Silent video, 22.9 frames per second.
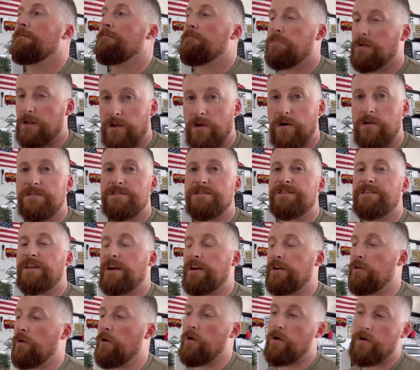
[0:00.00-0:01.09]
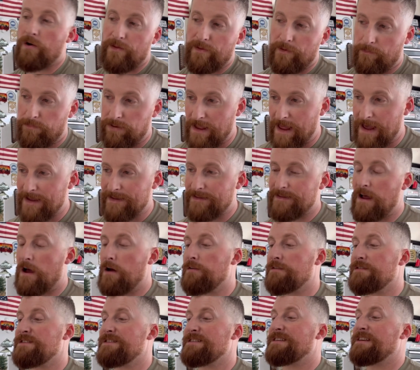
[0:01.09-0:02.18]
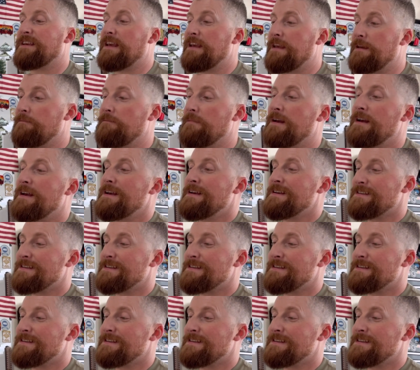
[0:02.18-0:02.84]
belongs in that car. The blacked out scheme,